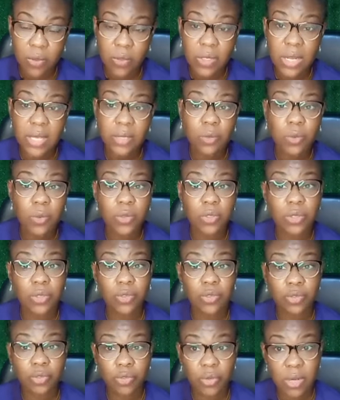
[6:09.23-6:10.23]
That was a
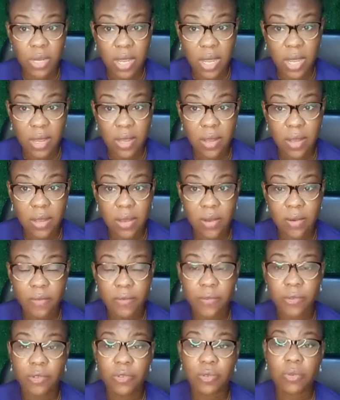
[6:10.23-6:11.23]
trigger
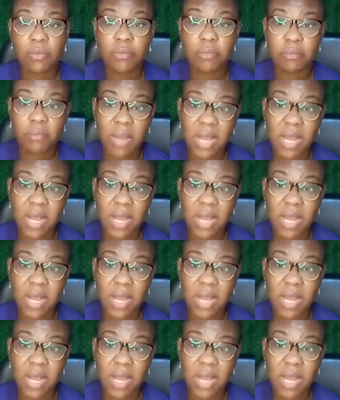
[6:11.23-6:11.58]
for some